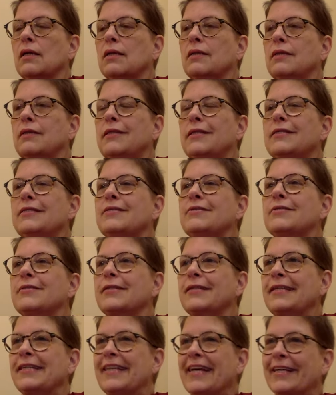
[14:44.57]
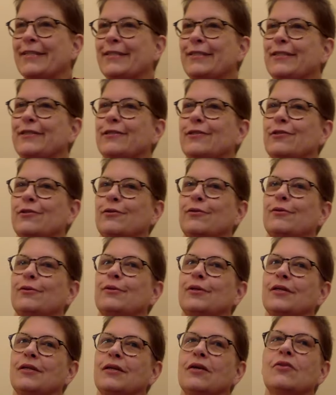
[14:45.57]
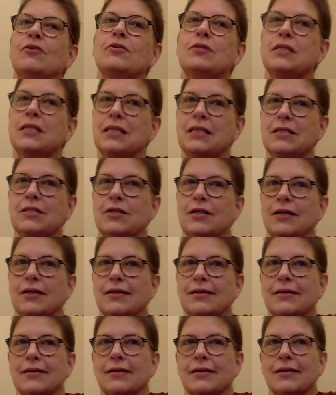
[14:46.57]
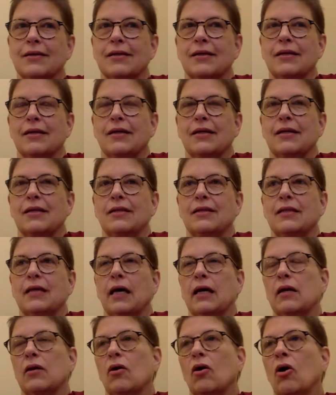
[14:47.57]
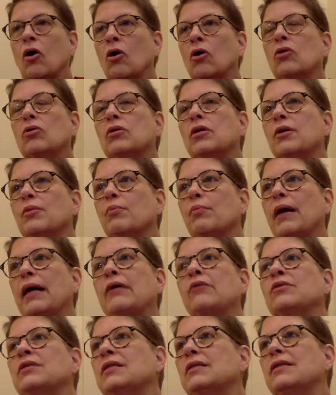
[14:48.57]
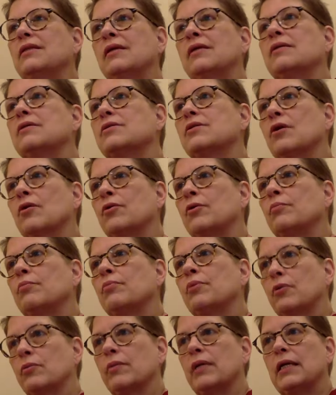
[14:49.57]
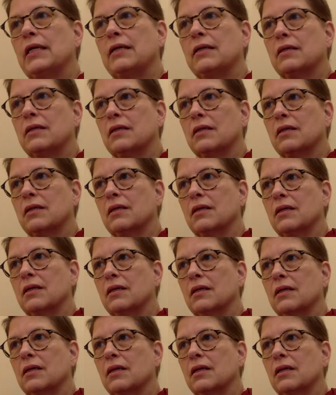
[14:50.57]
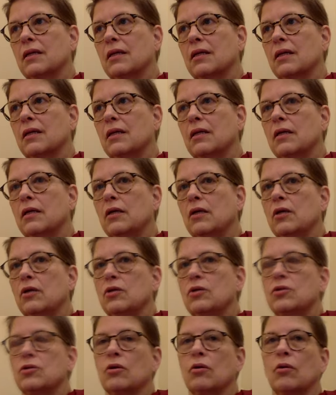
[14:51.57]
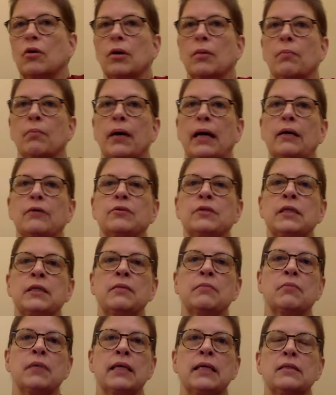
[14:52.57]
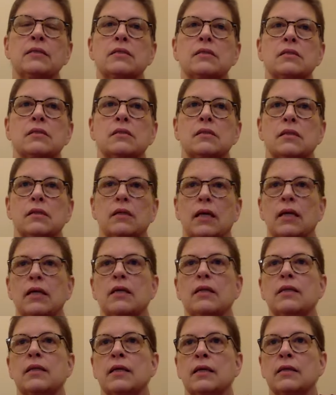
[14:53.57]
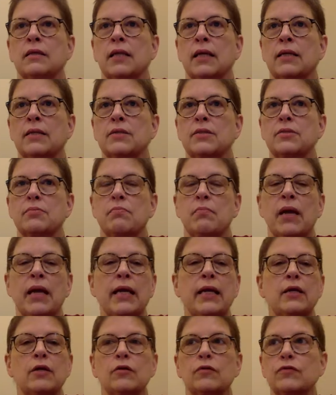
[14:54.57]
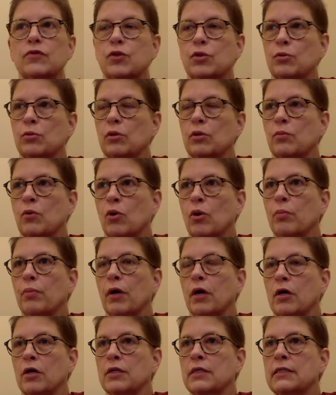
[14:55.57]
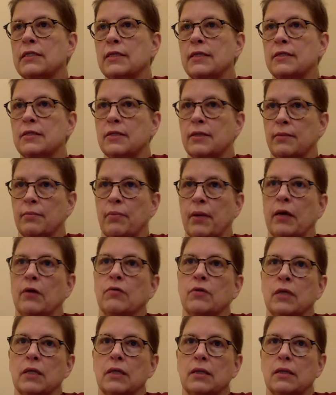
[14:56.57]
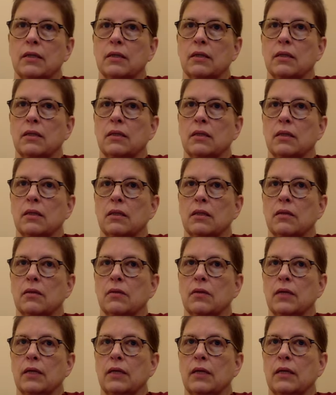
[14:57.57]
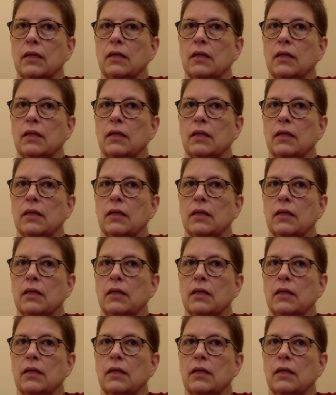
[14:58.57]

This is connected to another teaching that all compounded things are impermanent. So, compounded means anything that is made of two or more parts is compounded. Okay?